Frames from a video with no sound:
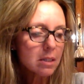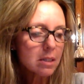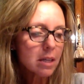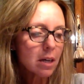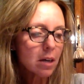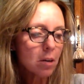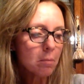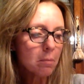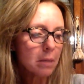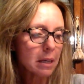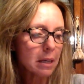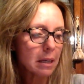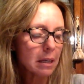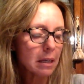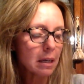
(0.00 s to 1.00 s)
tell
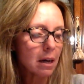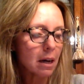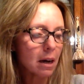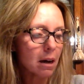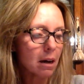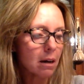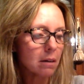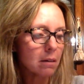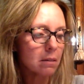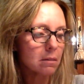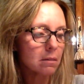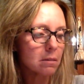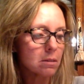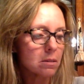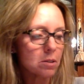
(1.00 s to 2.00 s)
me, I
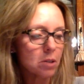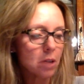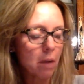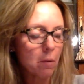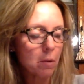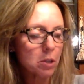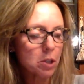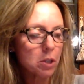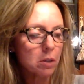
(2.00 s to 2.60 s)
want